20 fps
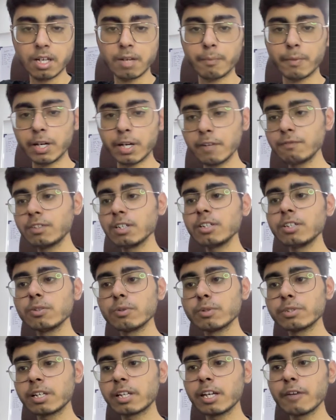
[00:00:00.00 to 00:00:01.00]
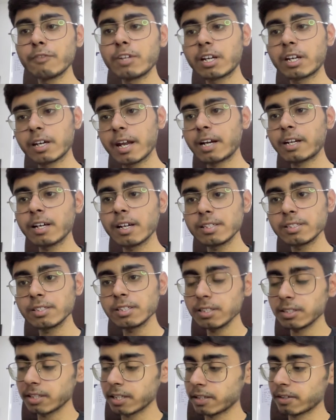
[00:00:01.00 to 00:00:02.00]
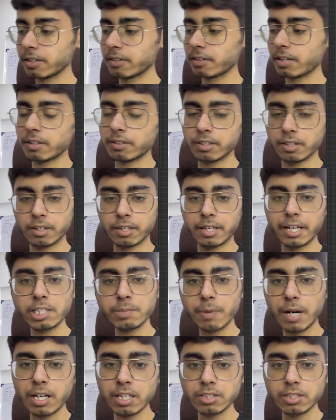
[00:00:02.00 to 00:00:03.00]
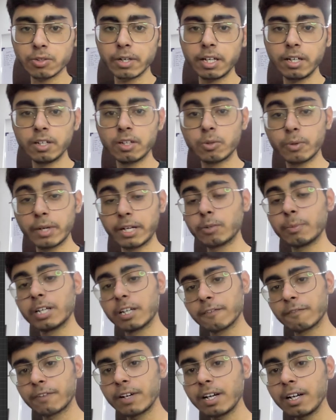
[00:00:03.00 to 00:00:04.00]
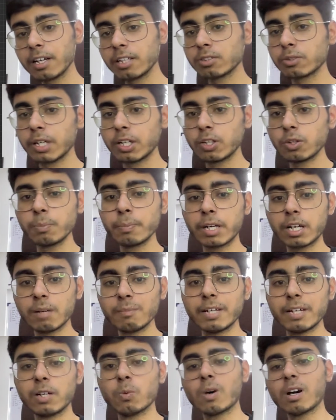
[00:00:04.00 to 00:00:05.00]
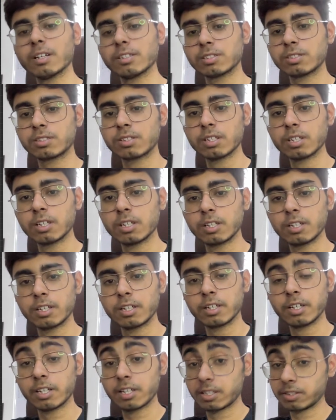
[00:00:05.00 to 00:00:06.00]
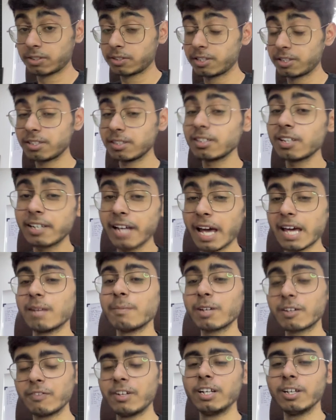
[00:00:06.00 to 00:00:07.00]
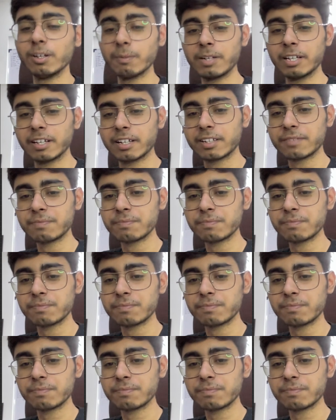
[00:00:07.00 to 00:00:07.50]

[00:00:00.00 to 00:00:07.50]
But if the user gave the correct answer, then the next part is going to be different. It is going to become advanced. So this is a dynamic video player.